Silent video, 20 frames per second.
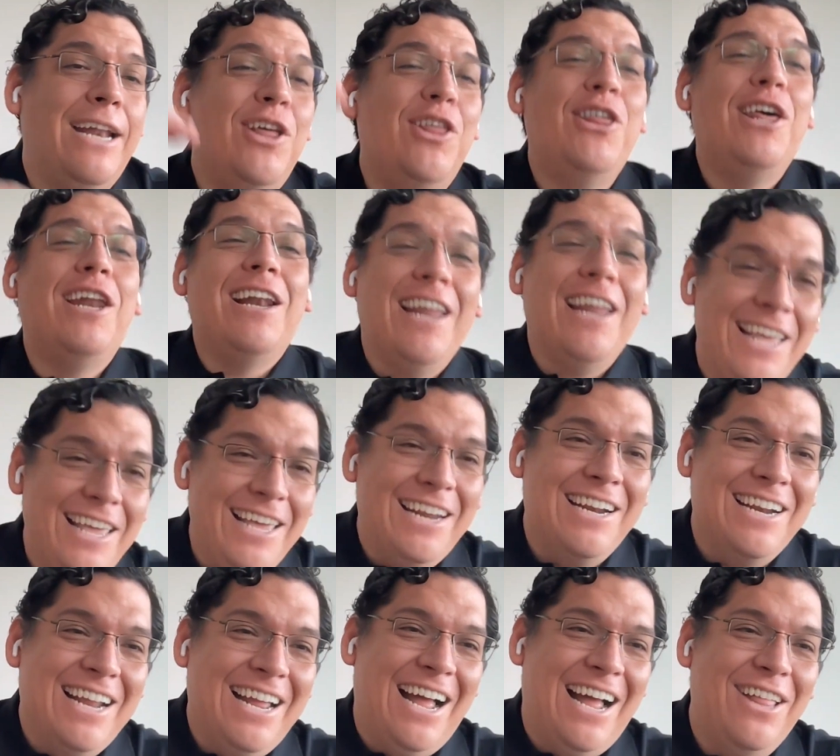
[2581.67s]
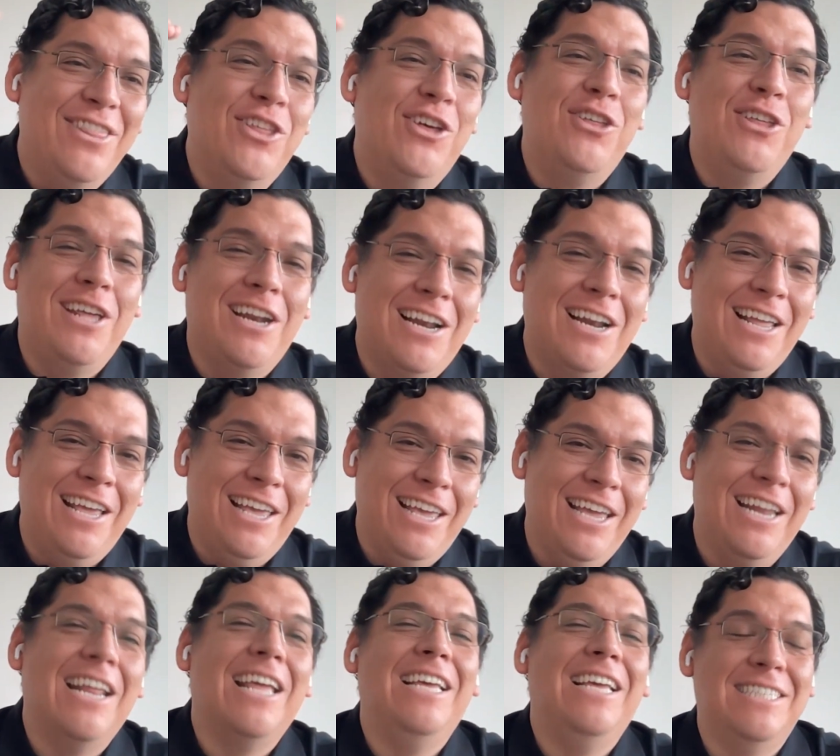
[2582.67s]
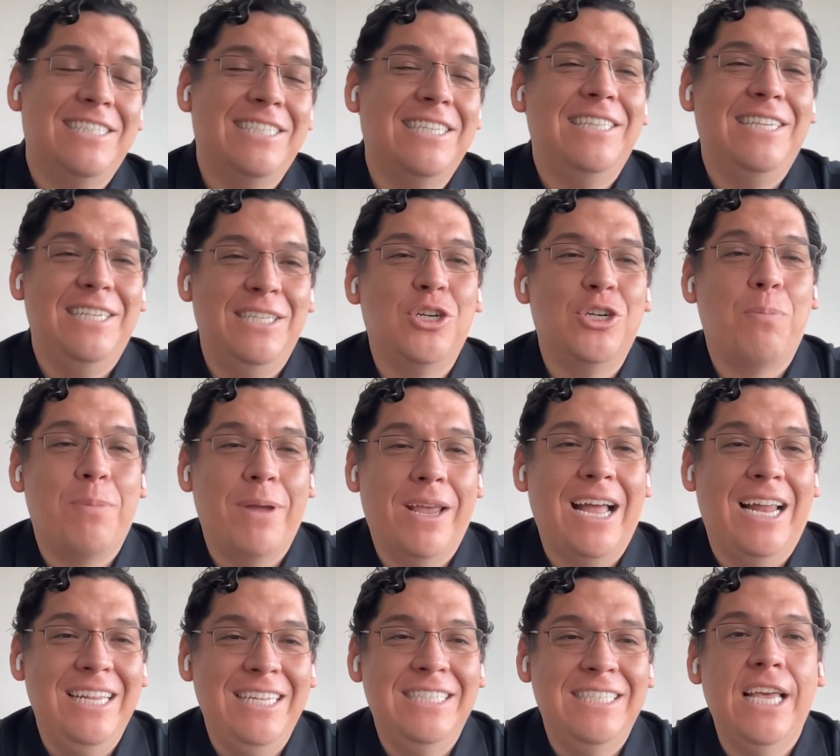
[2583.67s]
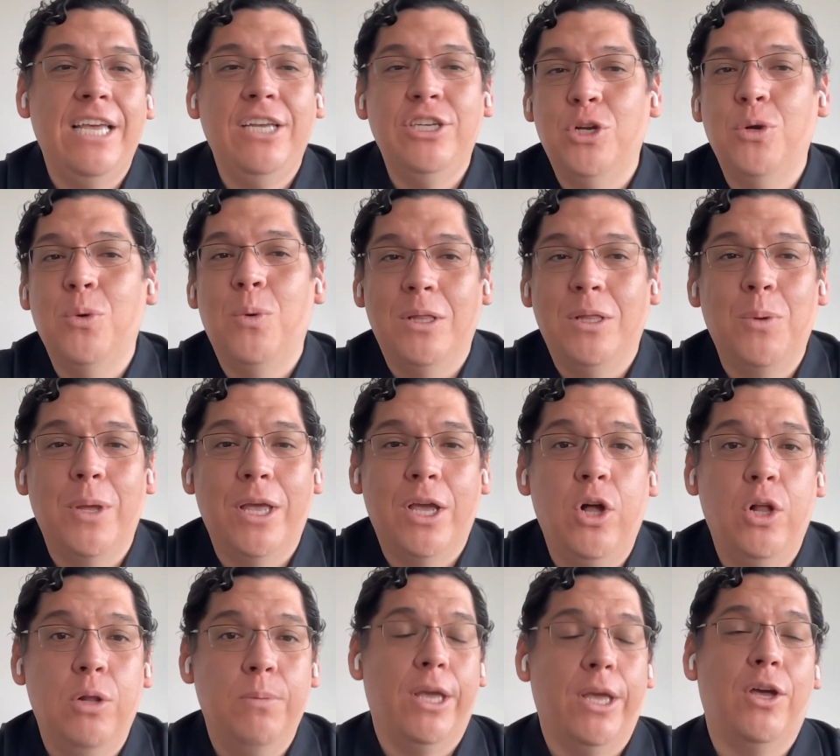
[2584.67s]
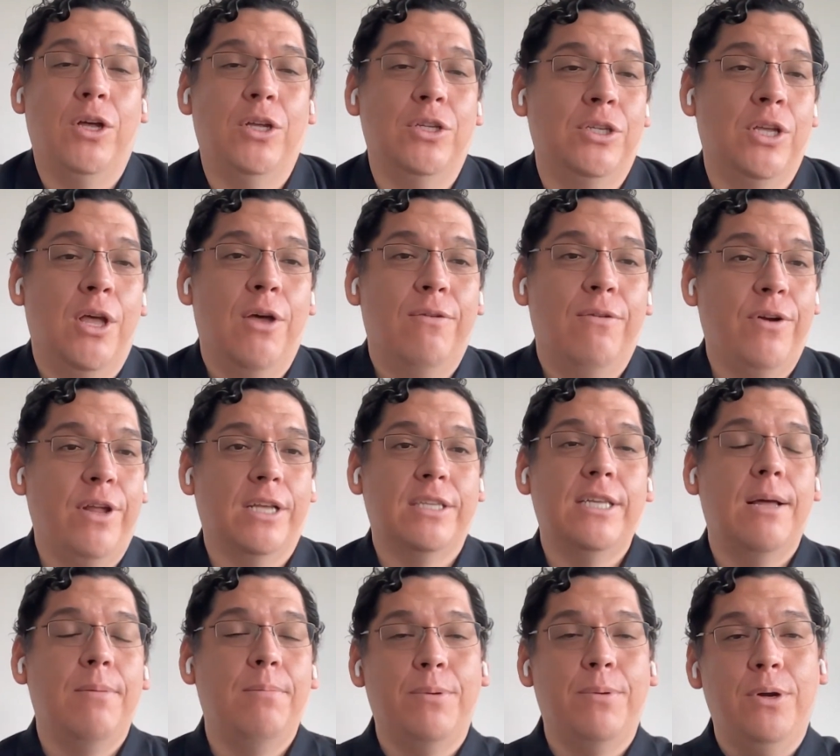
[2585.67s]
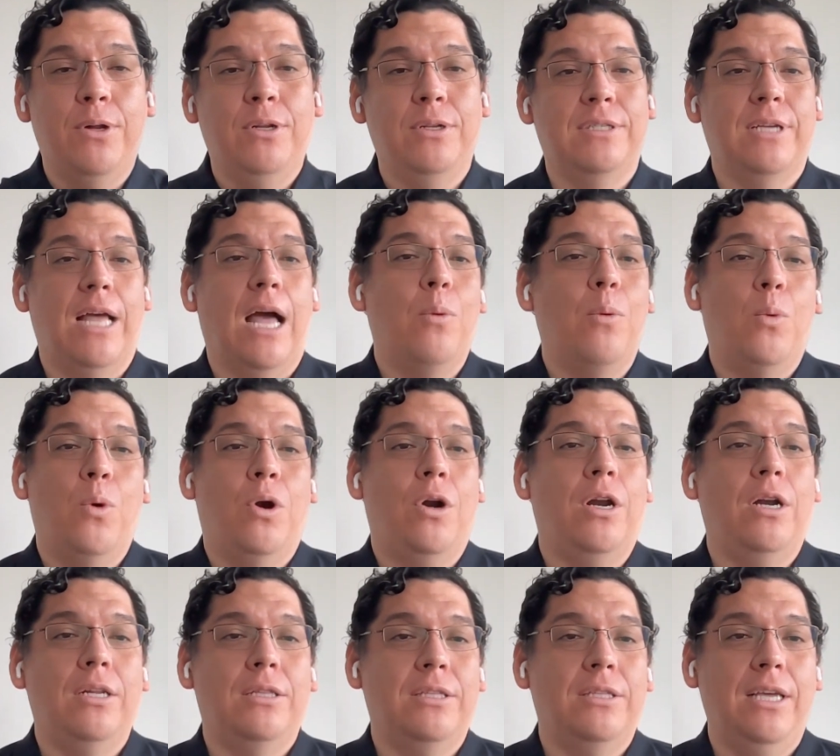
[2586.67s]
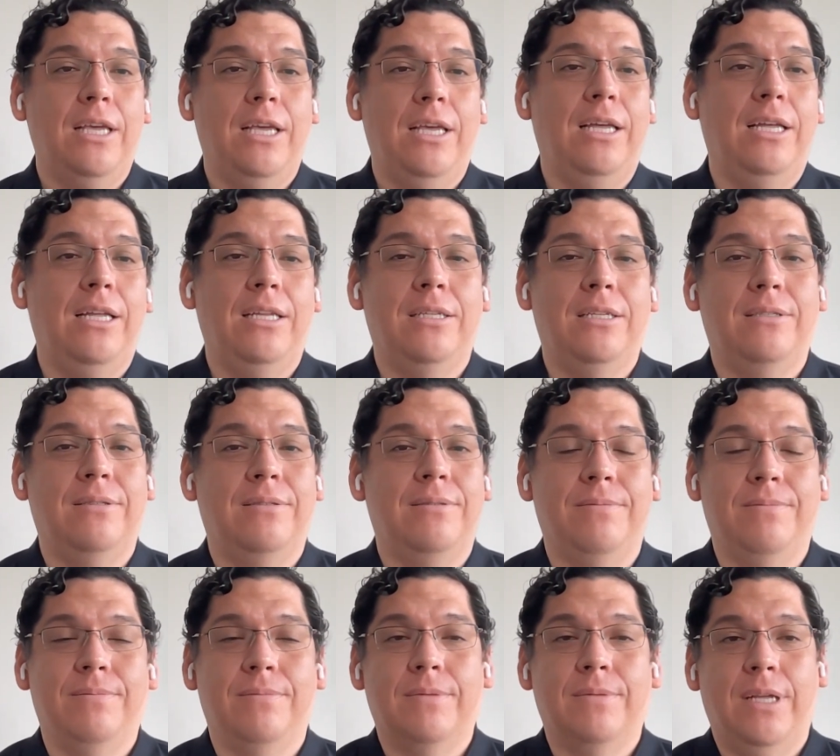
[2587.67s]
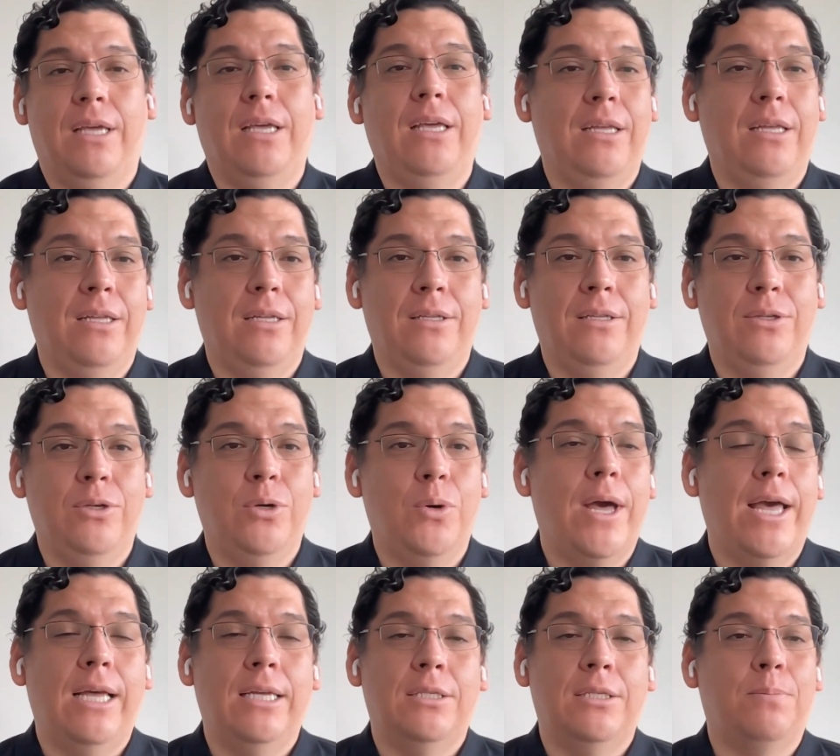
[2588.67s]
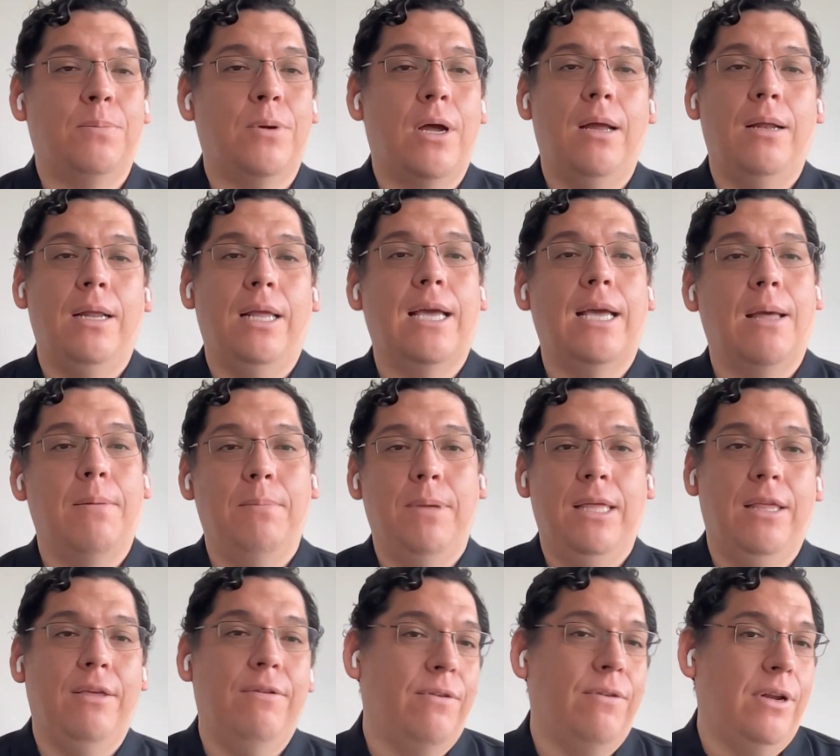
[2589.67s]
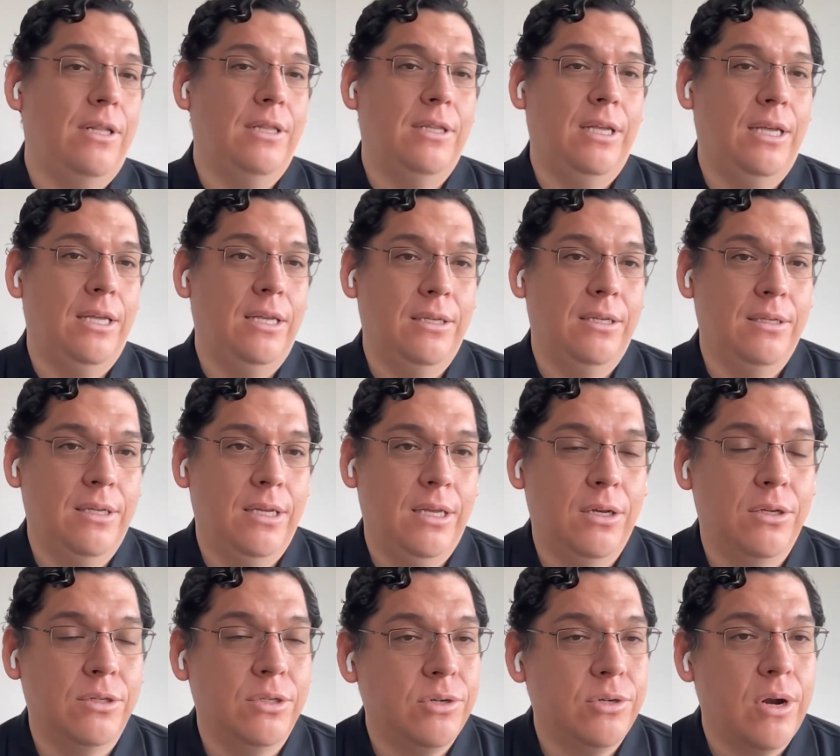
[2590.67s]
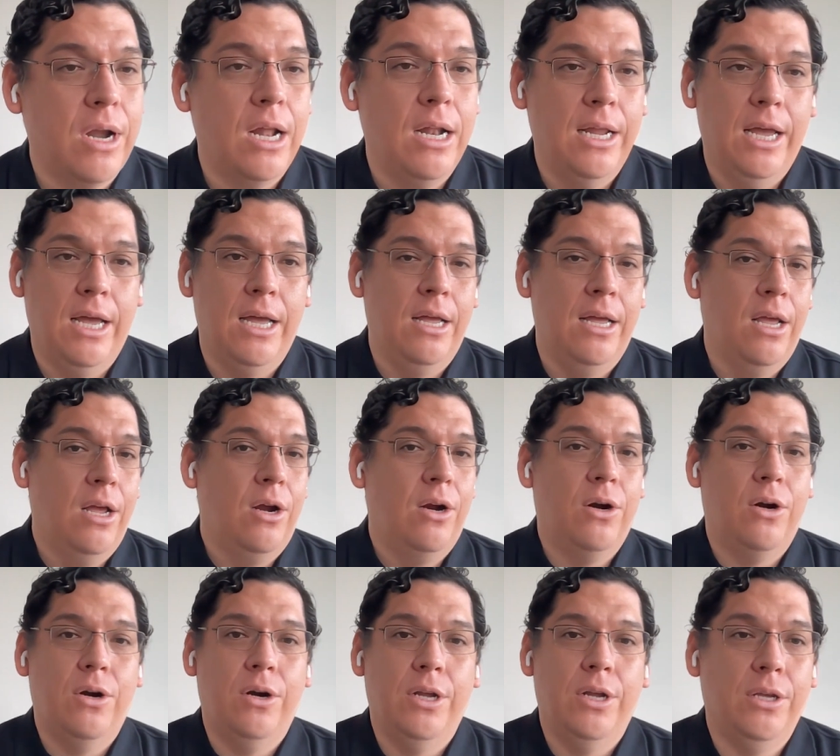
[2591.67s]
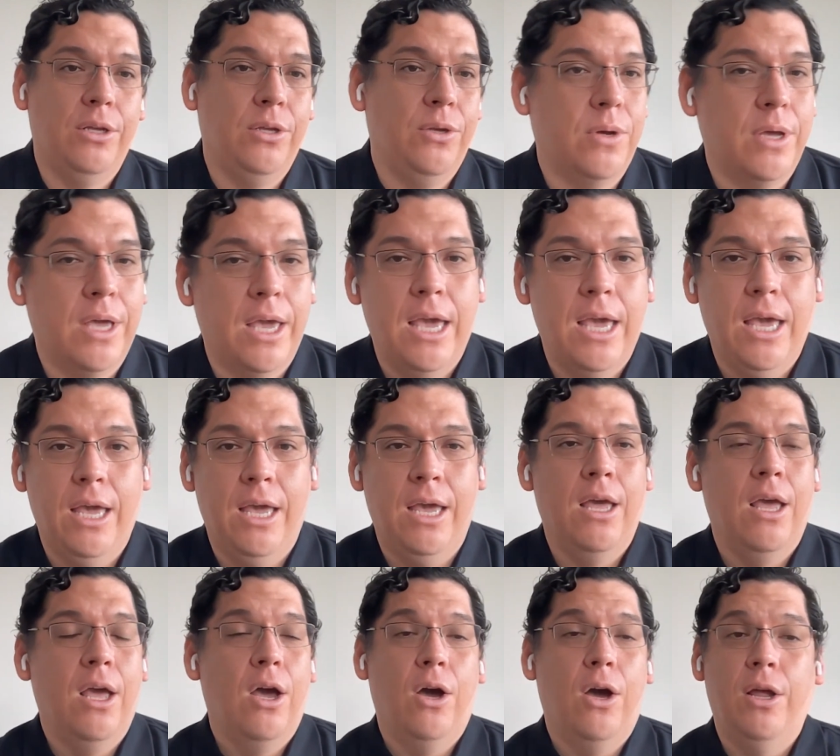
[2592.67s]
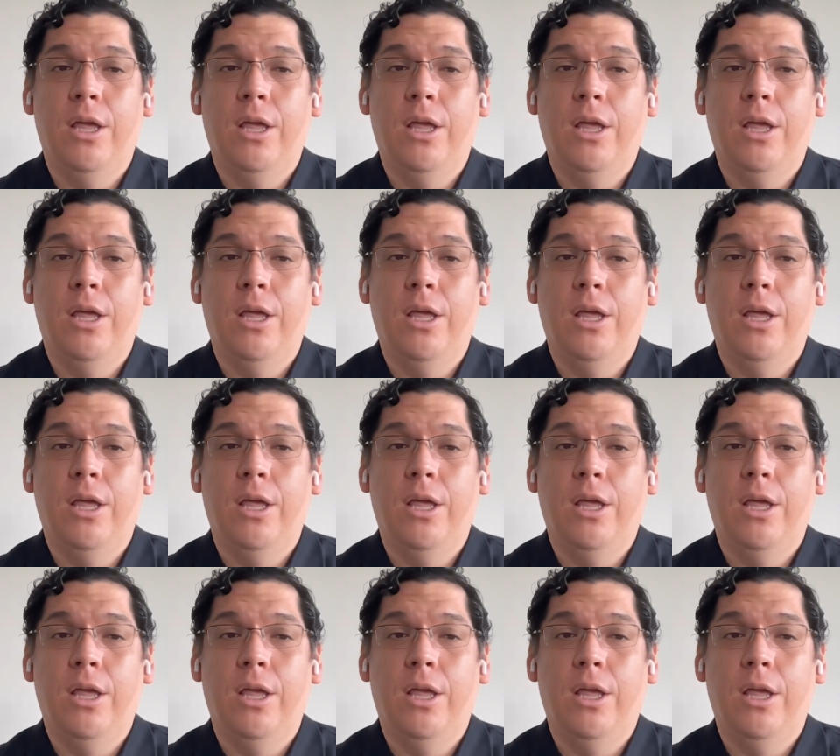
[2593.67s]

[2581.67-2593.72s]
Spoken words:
another layer is the tropicalization, what we call, because, for example, a word in US probably can be different in Australia or in UK.